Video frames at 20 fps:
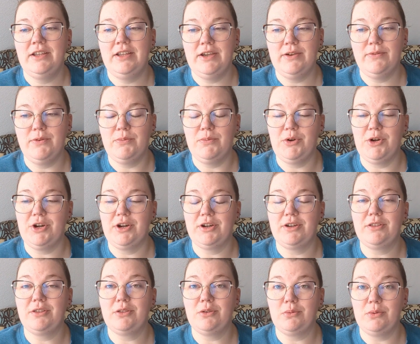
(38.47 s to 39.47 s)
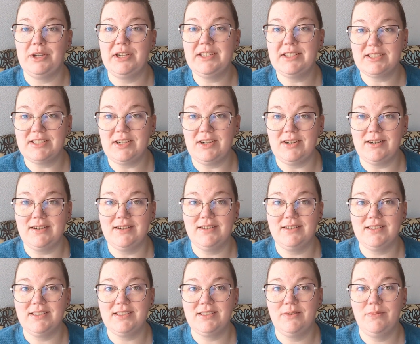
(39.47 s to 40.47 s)
give a book 3
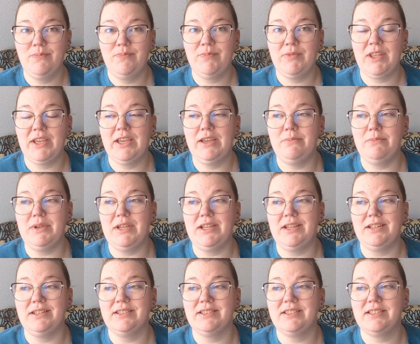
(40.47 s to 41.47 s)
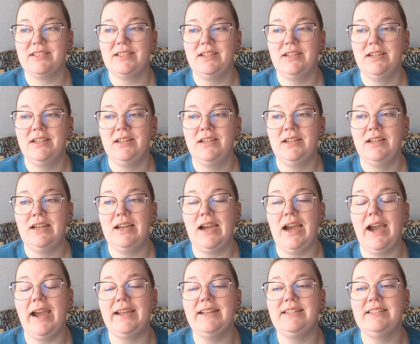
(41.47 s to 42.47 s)
stars, it means
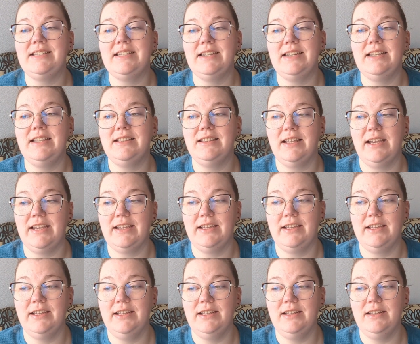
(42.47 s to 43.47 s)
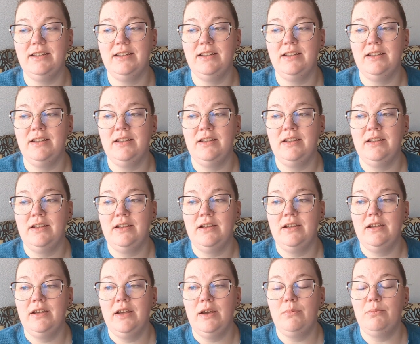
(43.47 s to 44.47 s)
I didn't like it,
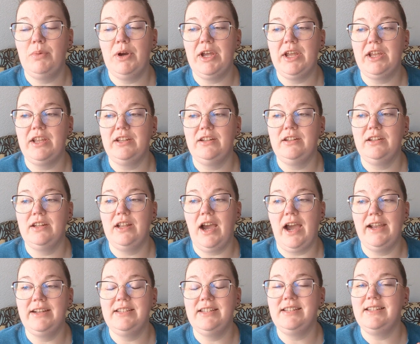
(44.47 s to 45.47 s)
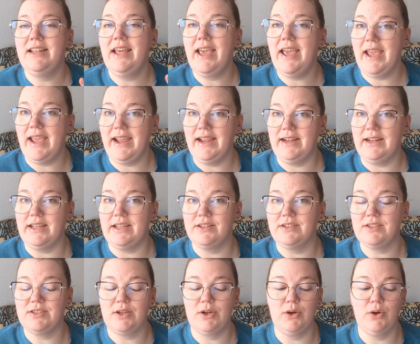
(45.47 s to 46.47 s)
but I didn't hate
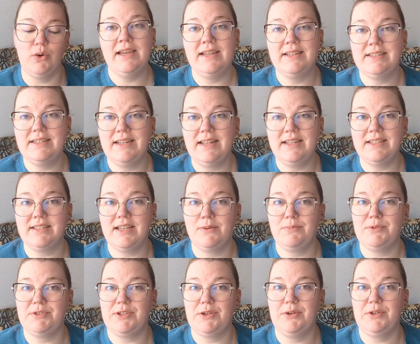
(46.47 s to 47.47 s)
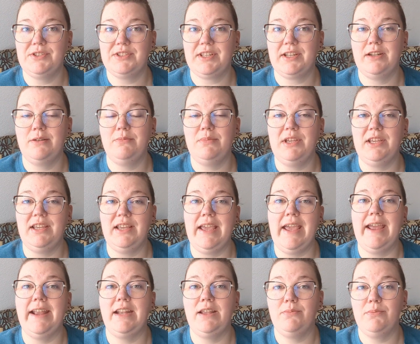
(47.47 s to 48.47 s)
it. So in today's episode, it's going to be
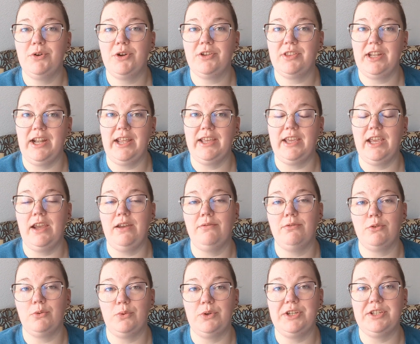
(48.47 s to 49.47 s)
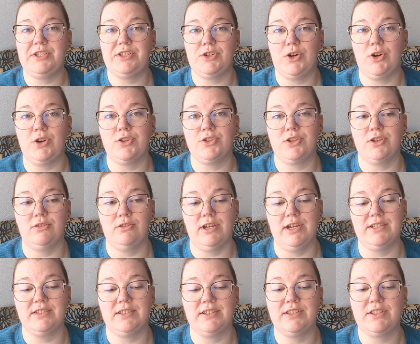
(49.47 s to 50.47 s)
any book that I gave 3 stars or
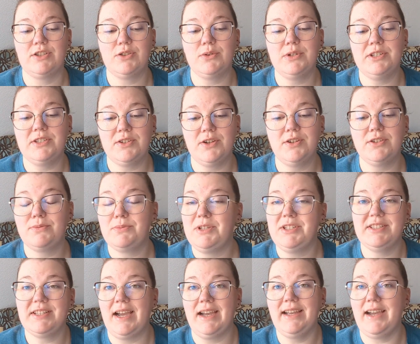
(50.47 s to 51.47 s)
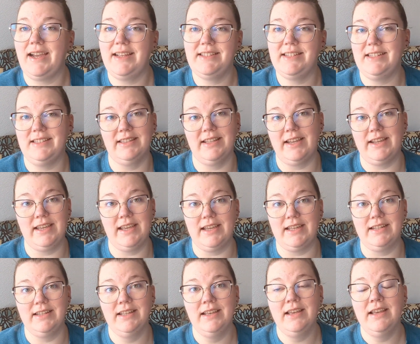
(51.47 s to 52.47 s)
less, because 3 stars means I didn't like
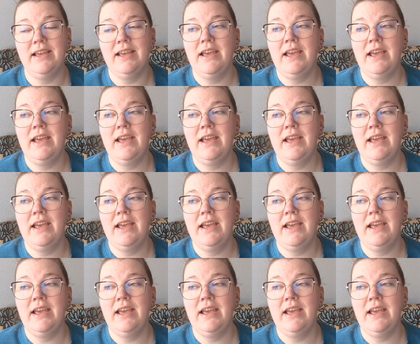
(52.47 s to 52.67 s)
it.